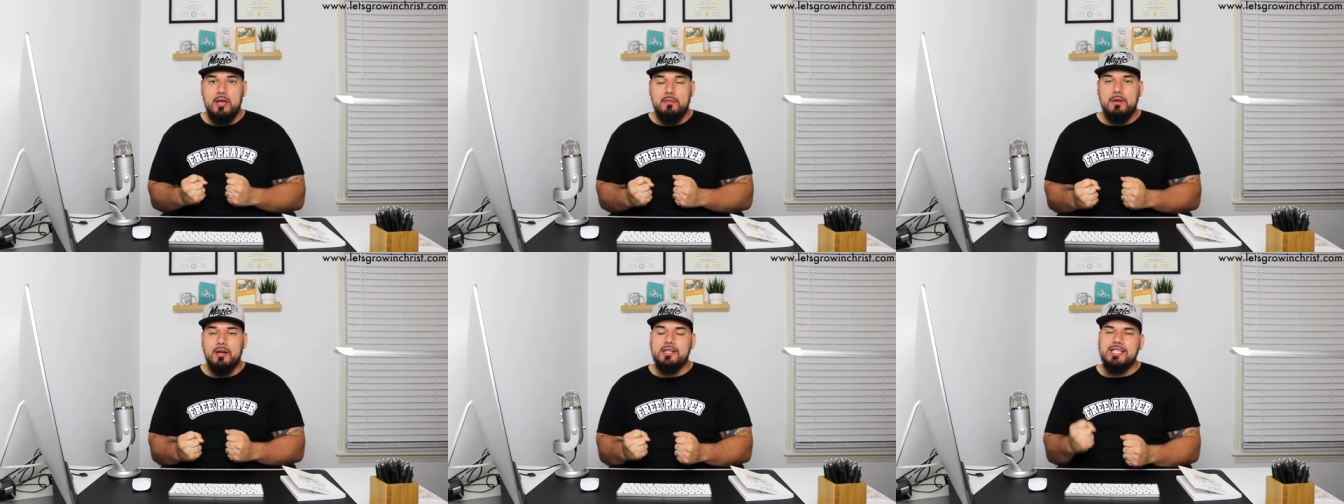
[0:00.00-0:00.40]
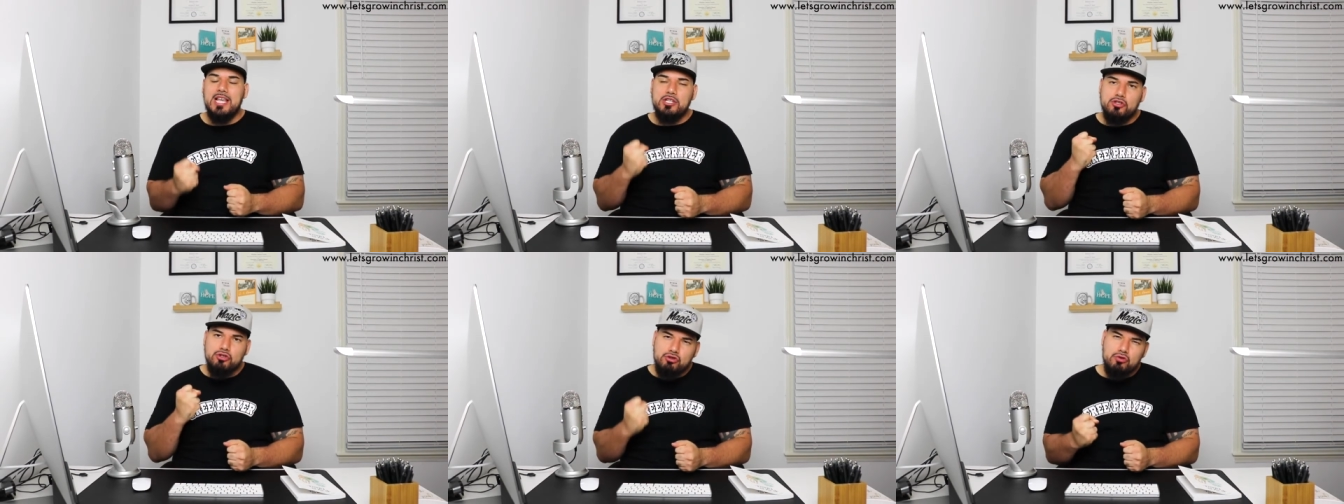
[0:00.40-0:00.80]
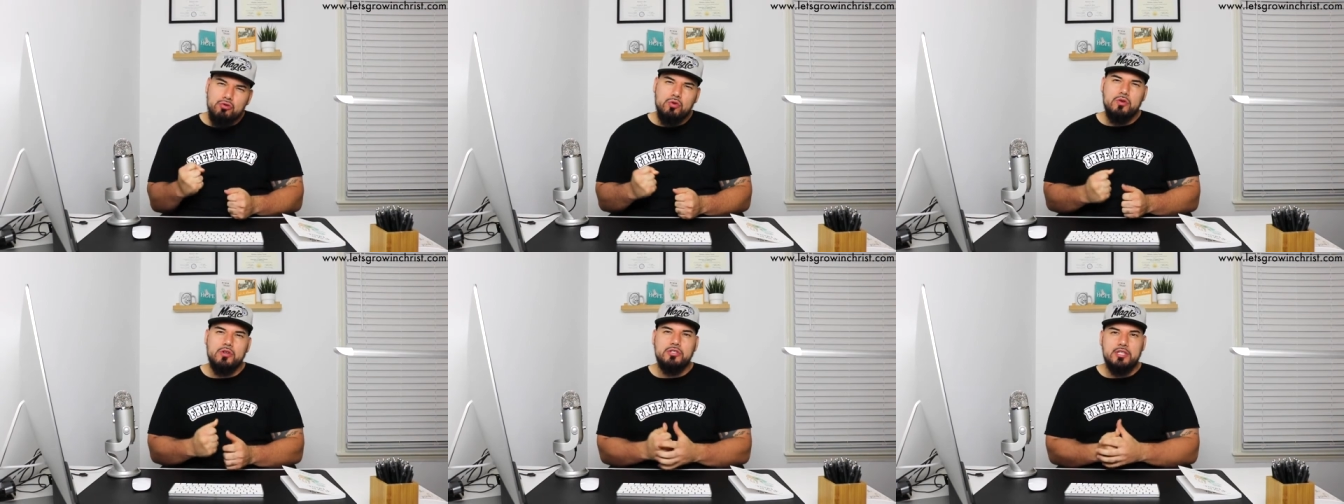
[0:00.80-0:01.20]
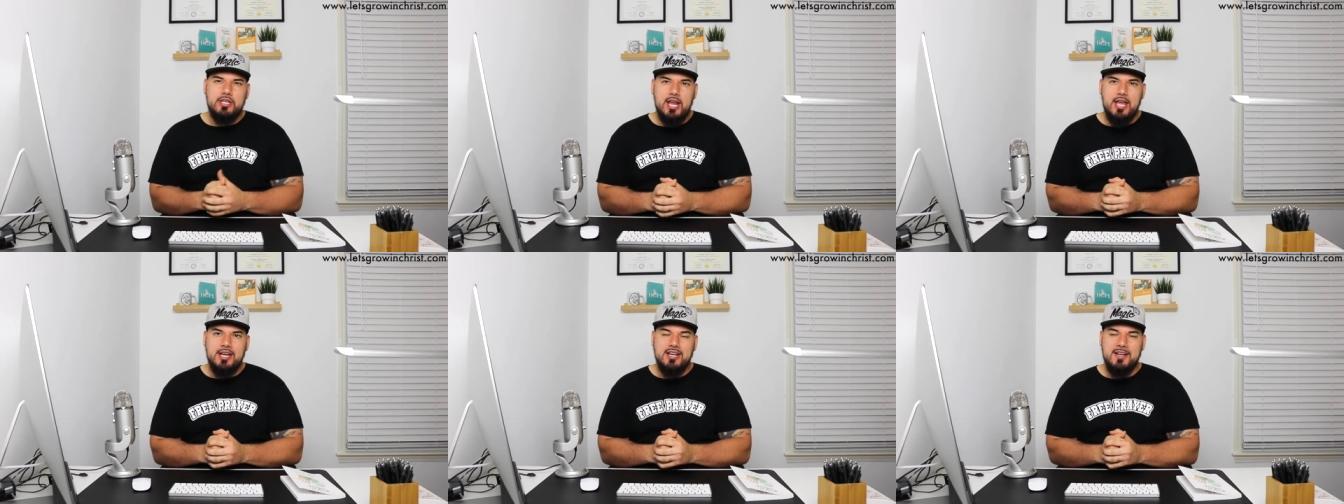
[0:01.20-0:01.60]
because that's true
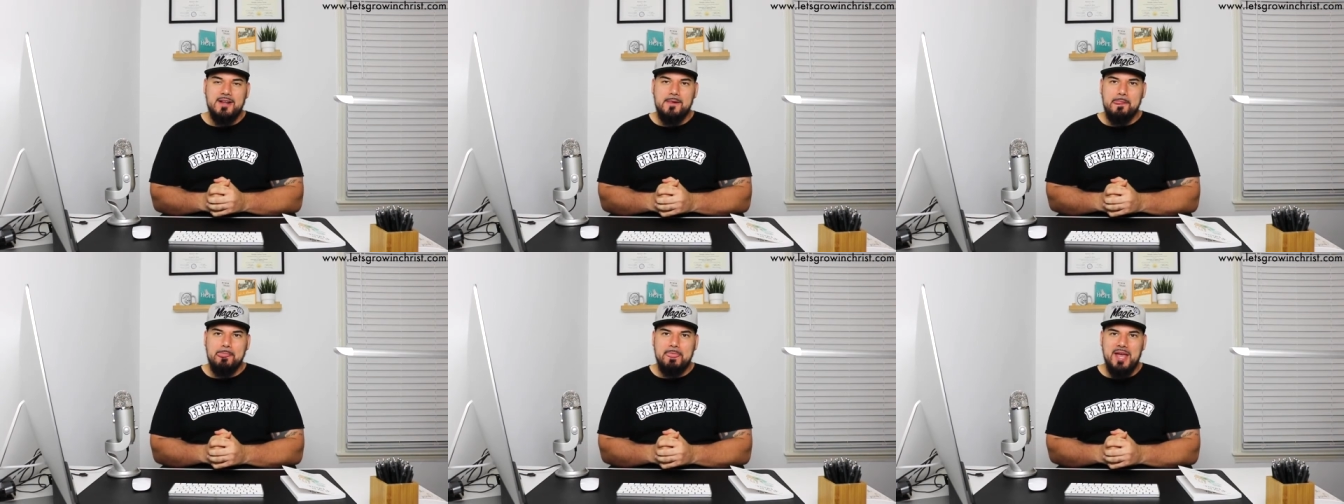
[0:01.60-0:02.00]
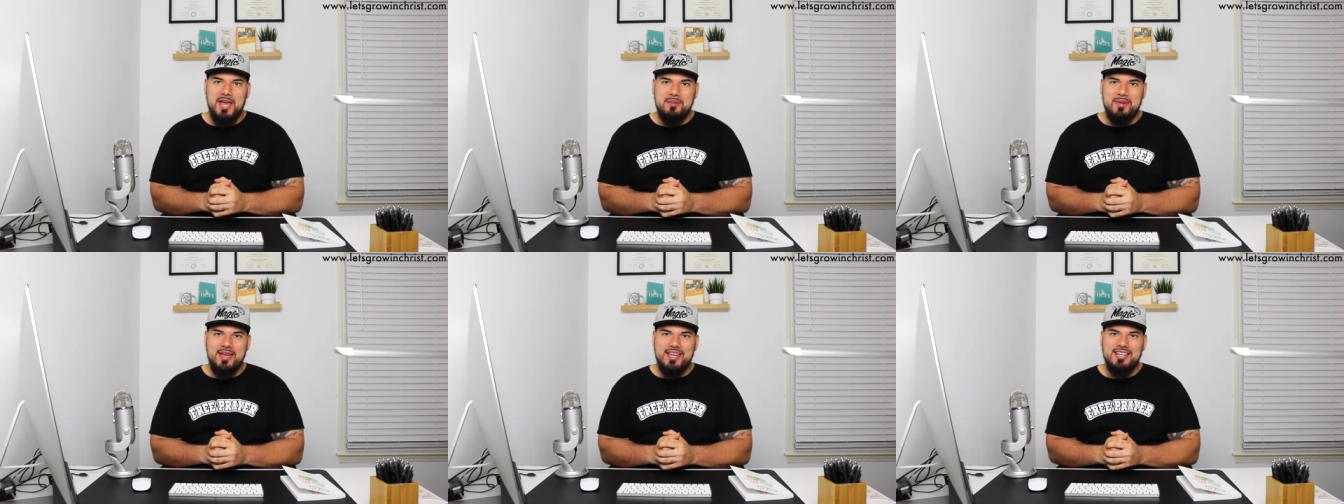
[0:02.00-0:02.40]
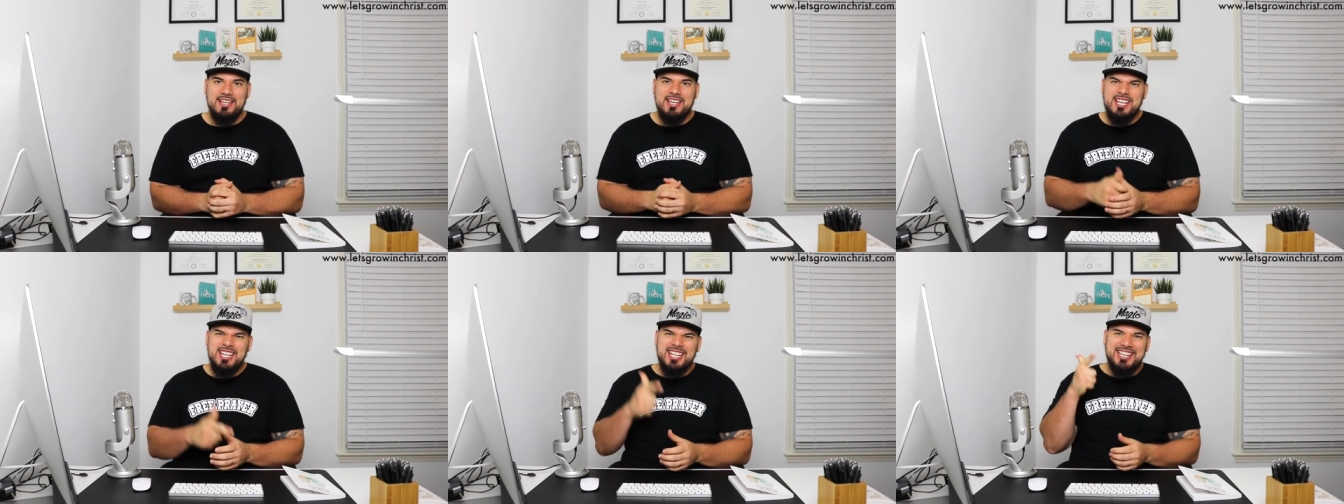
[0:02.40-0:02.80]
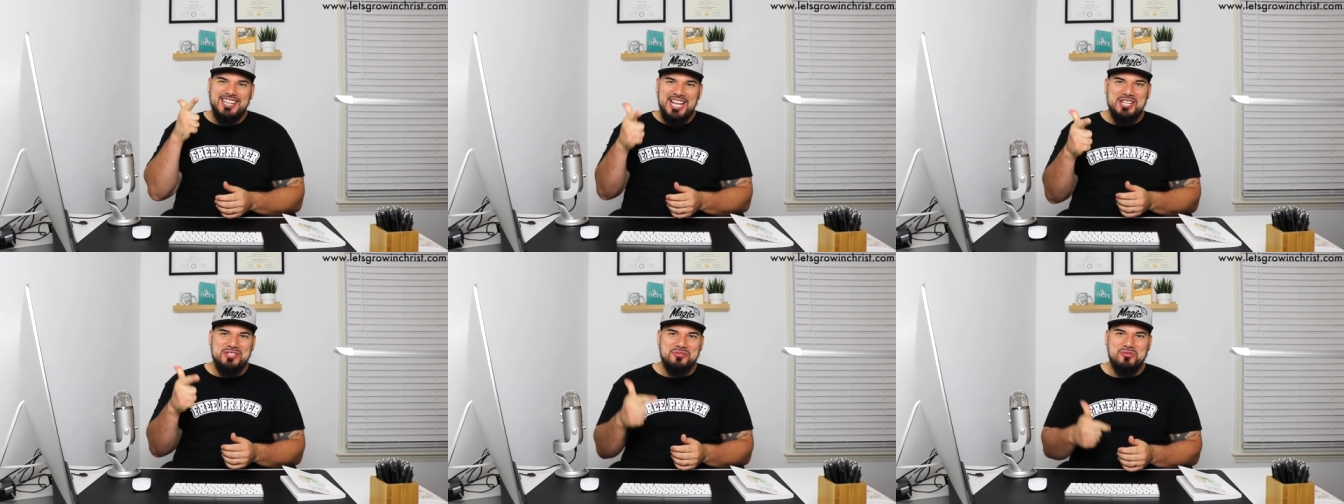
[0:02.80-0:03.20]
Christianity. Amen.
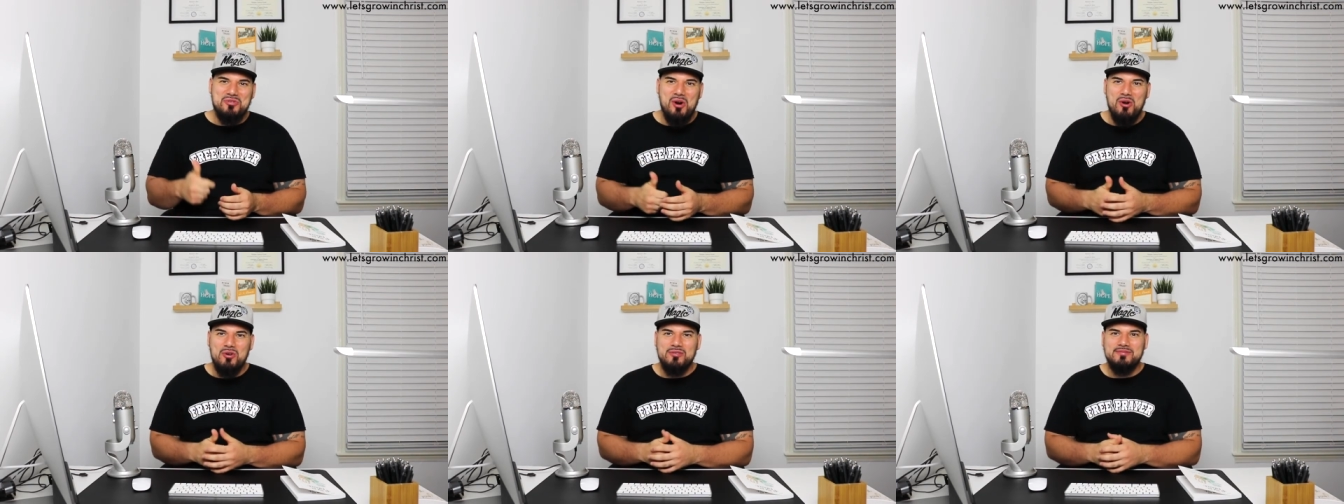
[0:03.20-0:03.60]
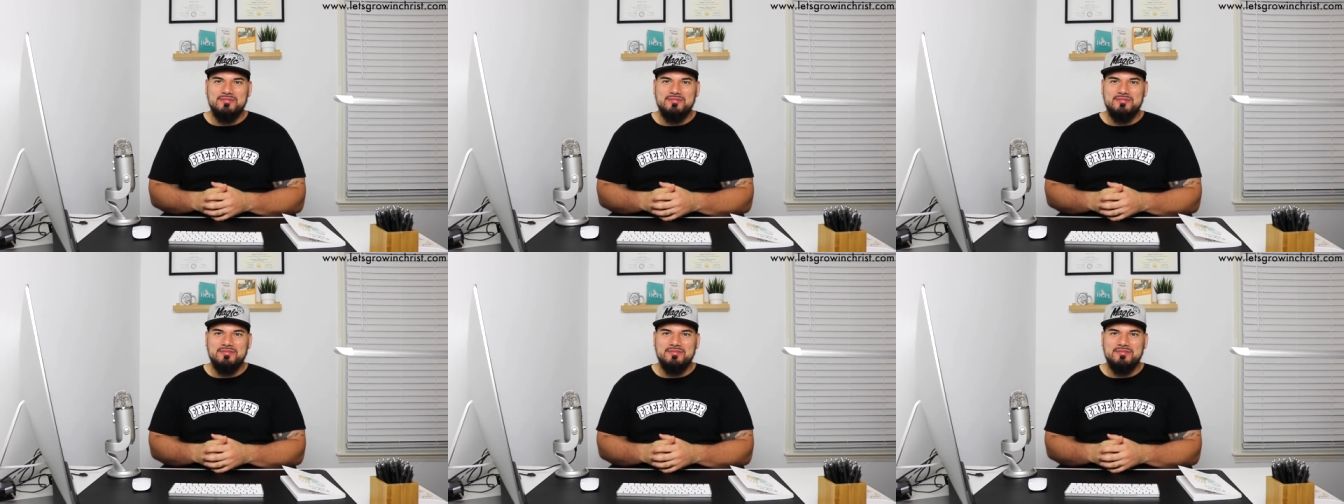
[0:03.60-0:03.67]
Let's grow.